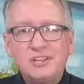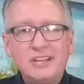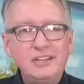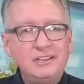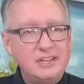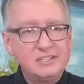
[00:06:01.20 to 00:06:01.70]

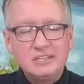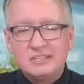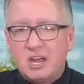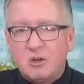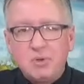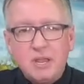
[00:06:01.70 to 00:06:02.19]
He doesn't
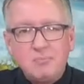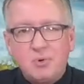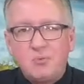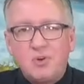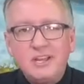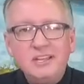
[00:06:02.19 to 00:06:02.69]
tell
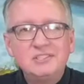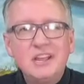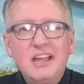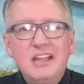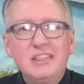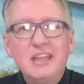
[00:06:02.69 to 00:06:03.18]
people what he's
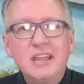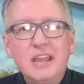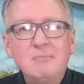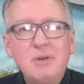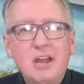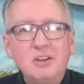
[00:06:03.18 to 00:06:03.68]

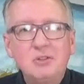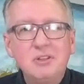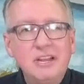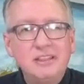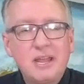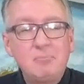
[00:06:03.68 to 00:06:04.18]
thinking about
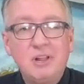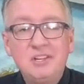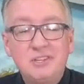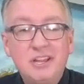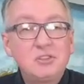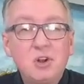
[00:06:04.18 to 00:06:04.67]
doing at that
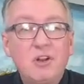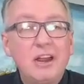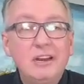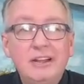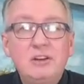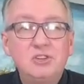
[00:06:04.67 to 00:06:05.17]
place. That's a
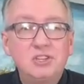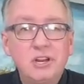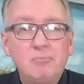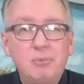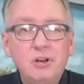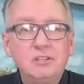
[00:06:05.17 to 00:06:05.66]
great
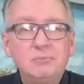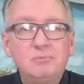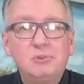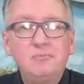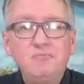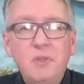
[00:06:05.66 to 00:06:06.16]
leadership
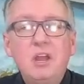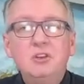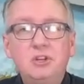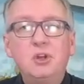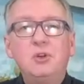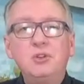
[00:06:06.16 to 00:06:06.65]
principle.
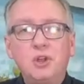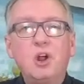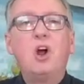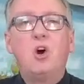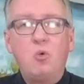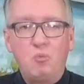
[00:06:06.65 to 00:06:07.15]
Do your
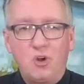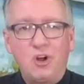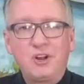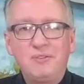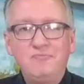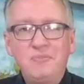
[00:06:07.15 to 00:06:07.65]

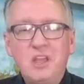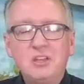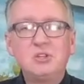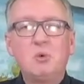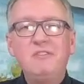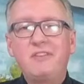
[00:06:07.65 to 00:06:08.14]
homework.
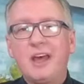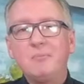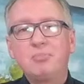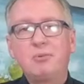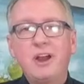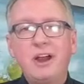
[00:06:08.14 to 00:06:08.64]
So we've
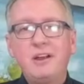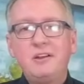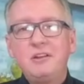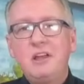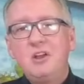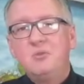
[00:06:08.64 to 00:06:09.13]
got
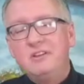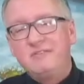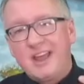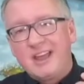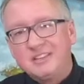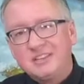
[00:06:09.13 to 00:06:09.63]
prayer, we've
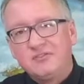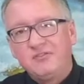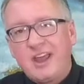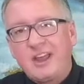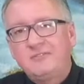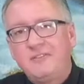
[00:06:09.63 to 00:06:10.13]
got this
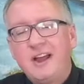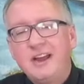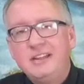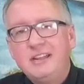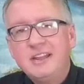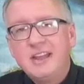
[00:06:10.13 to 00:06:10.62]
fact
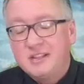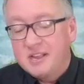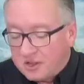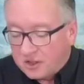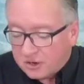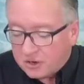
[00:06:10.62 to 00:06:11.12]
finding, and
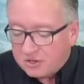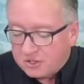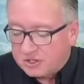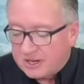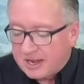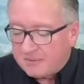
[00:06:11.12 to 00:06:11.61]
then the third
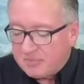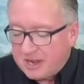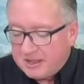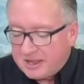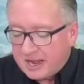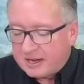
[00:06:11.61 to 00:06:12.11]
step
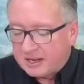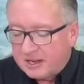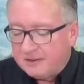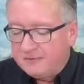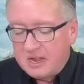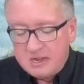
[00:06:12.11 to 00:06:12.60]
being that
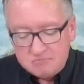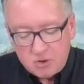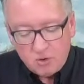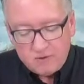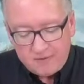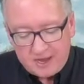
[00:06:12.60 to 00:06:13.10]
of
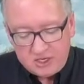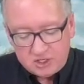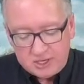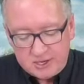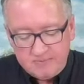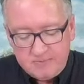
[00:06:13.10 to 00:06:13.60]

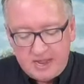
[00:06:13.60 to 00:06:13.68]
motivation.